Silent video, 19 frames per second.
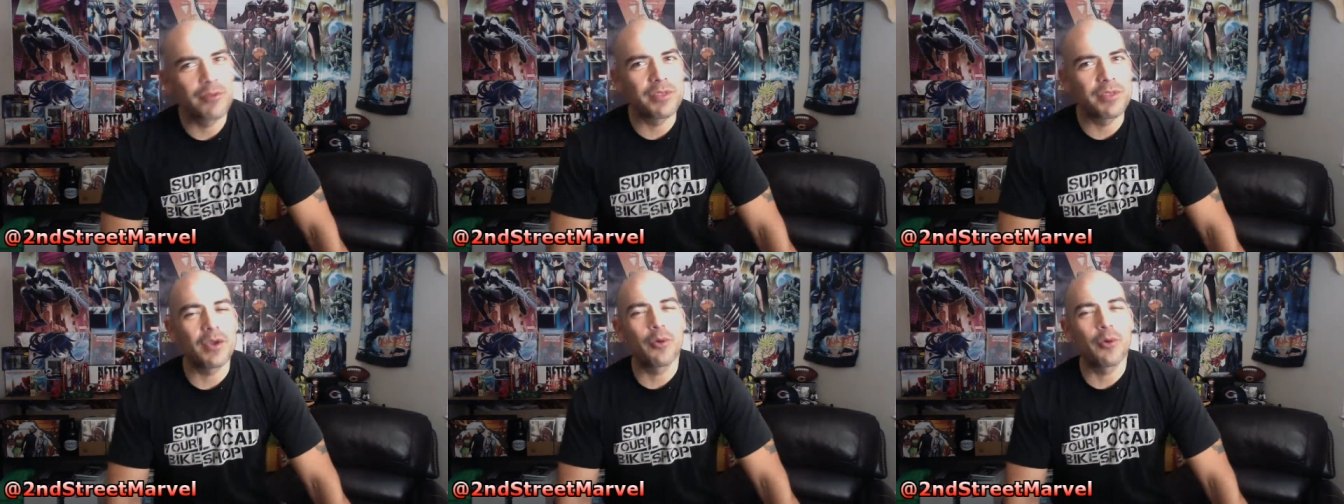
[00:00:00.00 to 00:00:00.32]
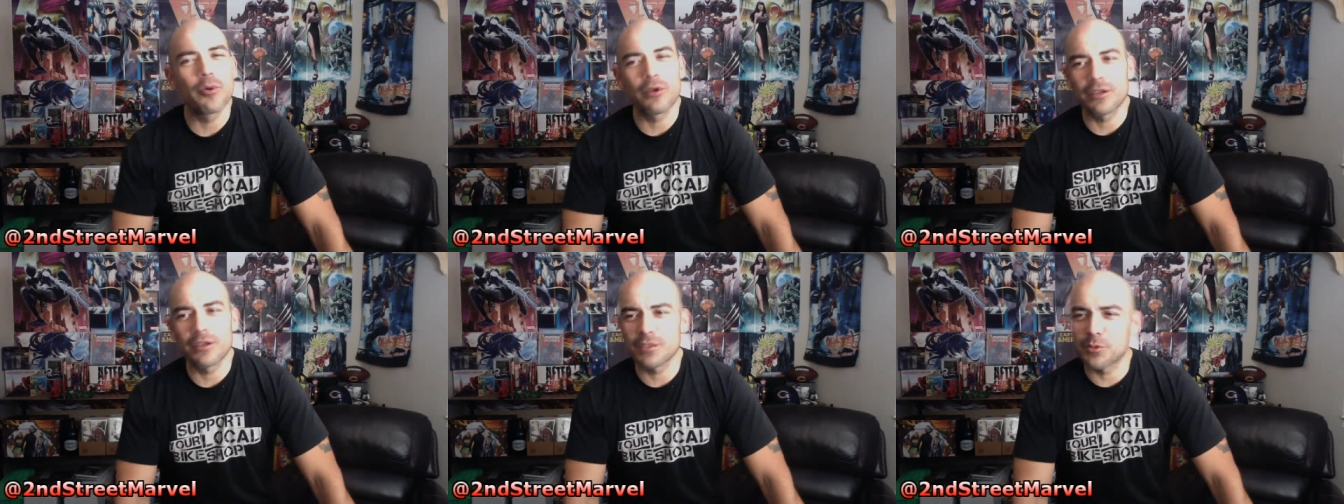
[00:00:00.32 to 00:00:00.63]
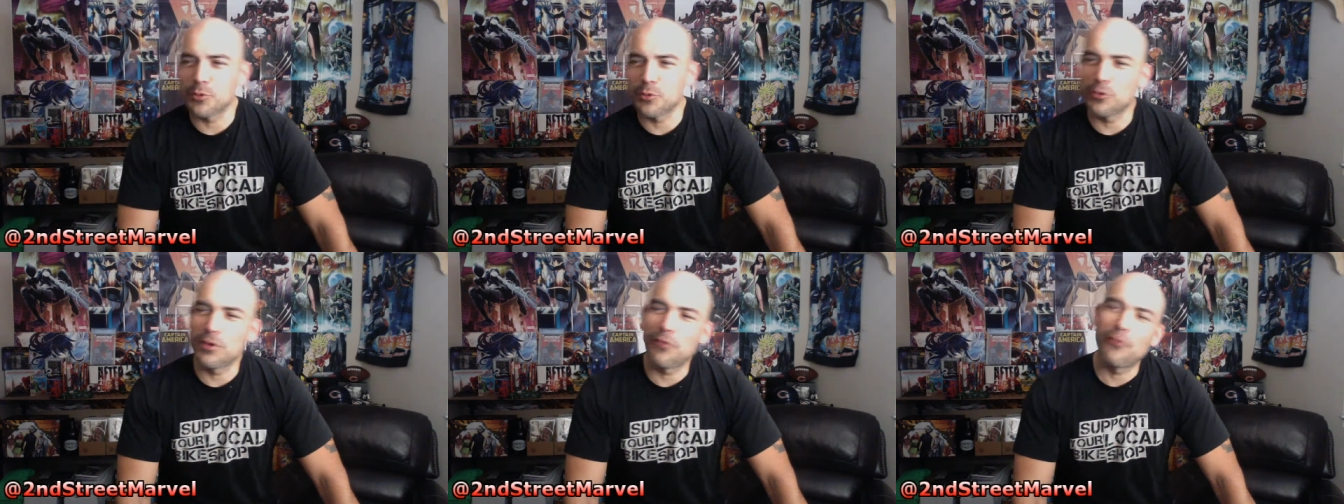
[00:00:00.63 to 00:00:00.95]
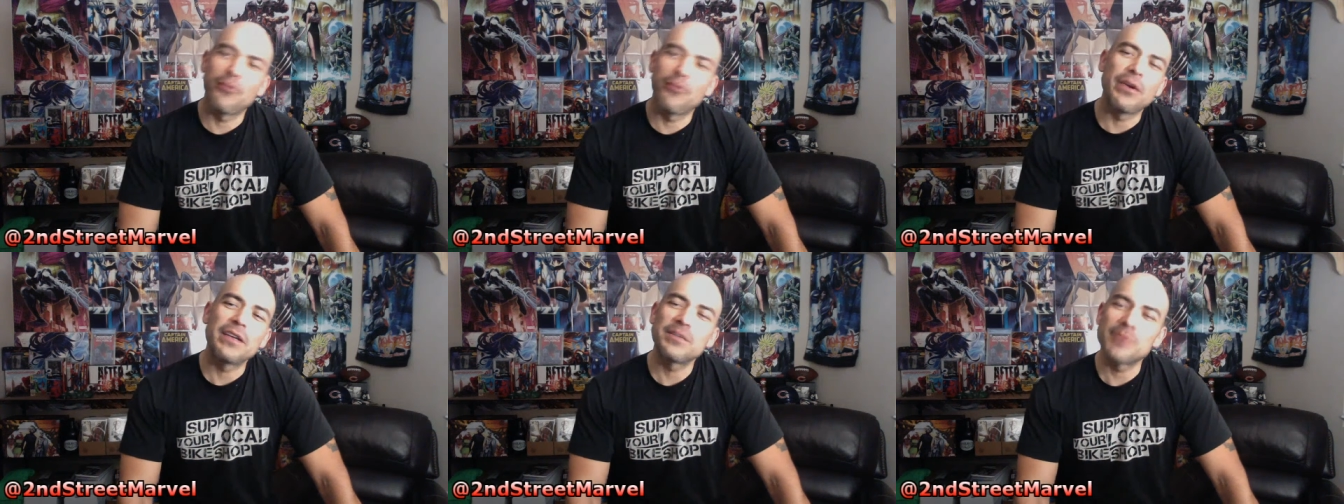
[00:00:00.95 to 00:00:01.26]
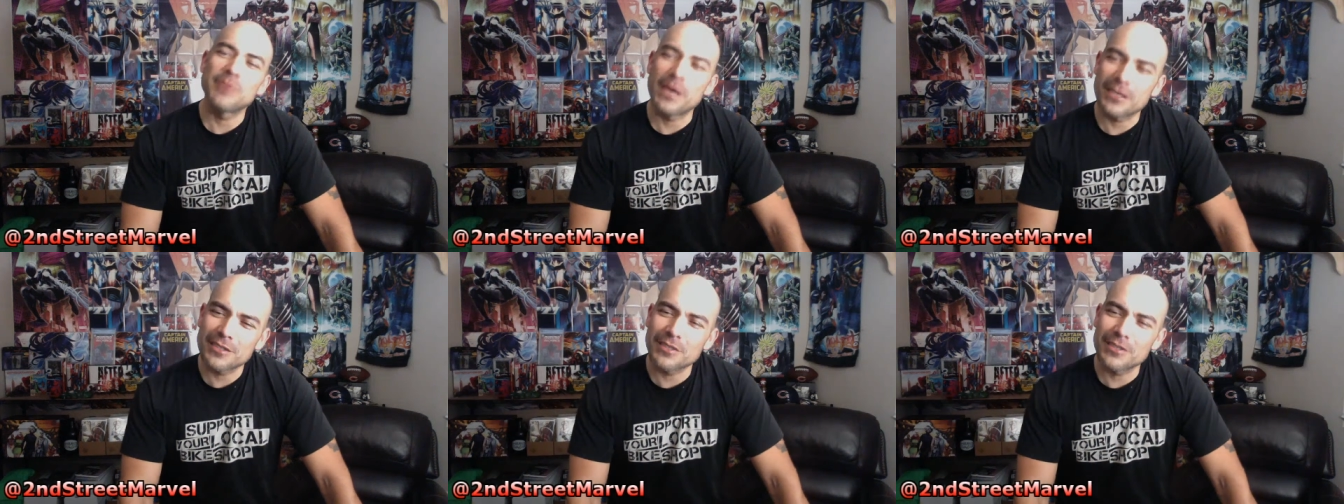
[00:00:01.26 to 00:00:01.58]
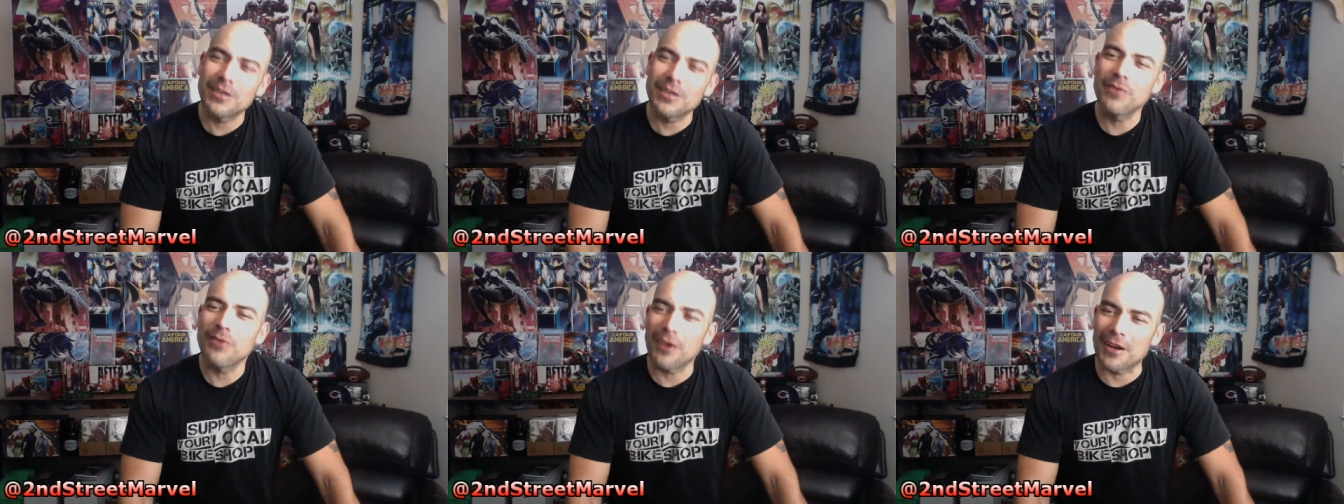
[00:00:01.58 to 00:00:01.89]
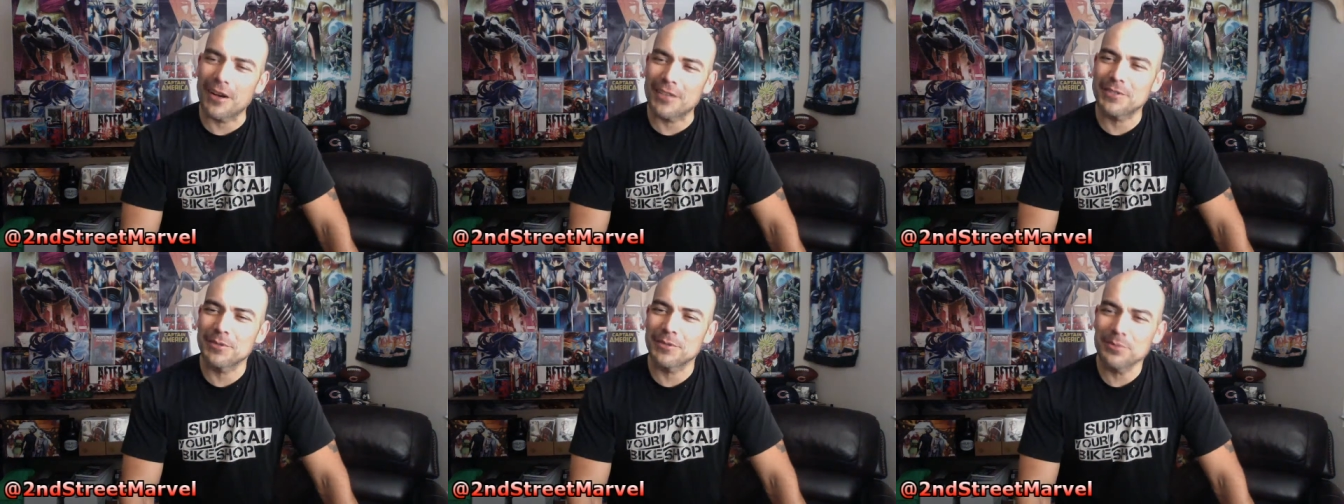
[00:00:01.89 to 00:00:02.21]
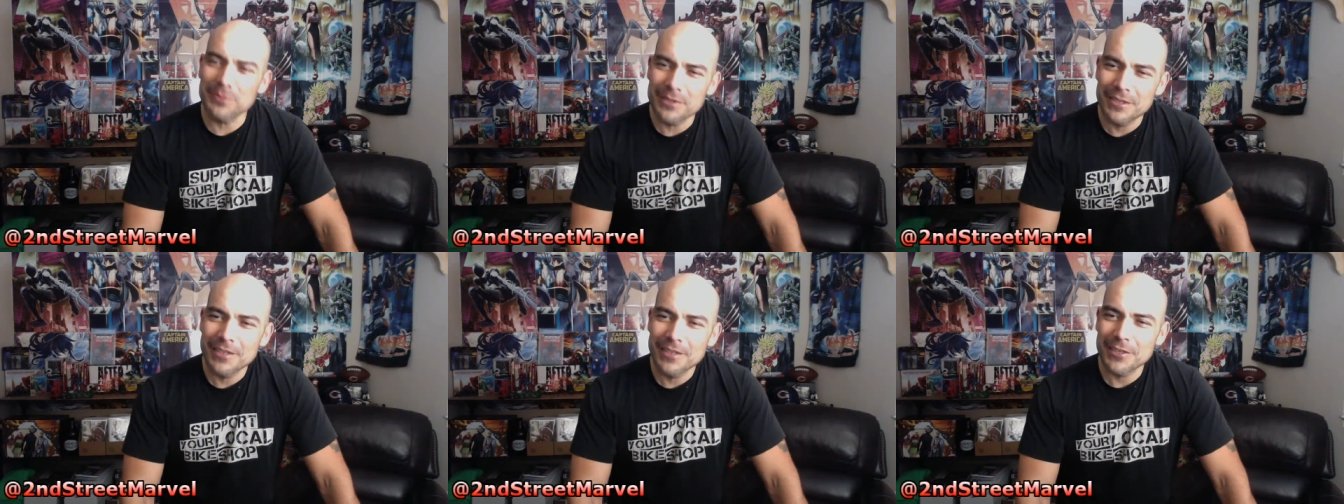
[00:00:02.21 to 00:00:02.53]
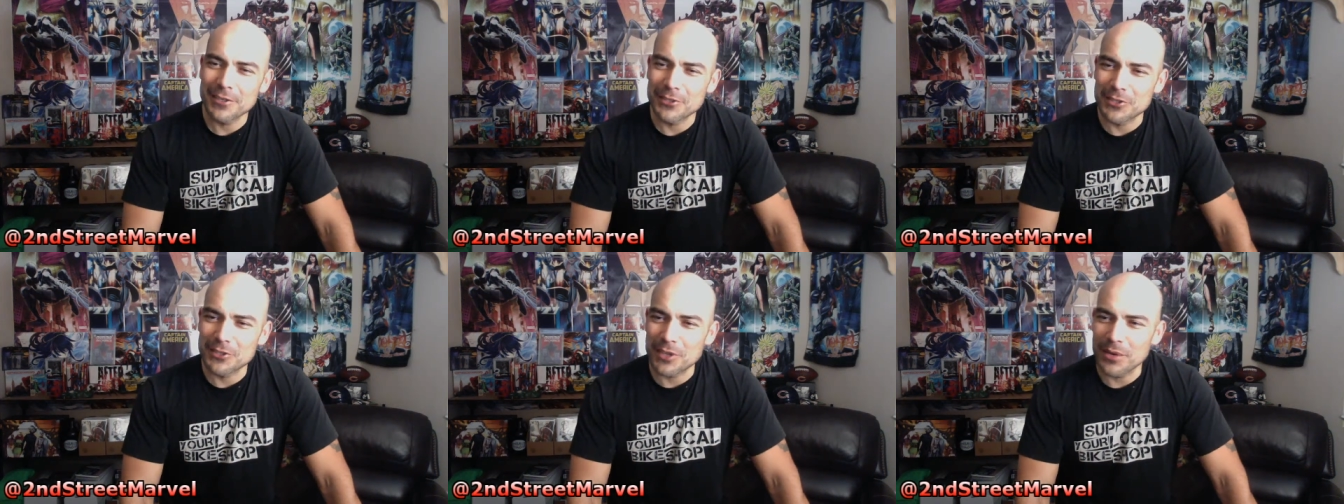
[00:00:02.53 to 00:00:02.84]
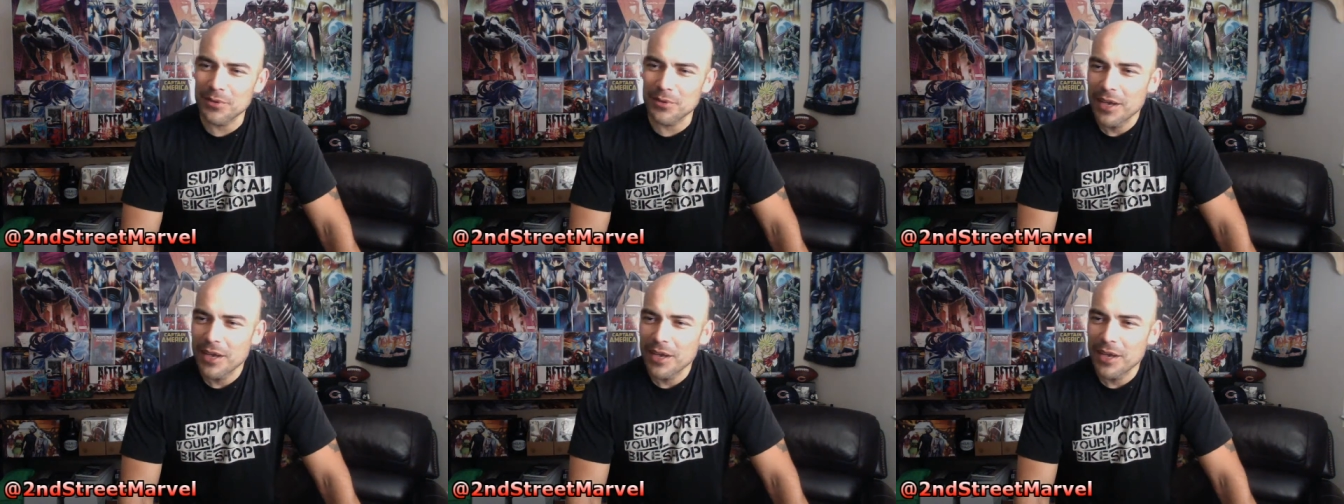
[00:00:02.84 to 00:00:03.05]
going on, some of your different face masks and stuff. Awesome. Good stuff.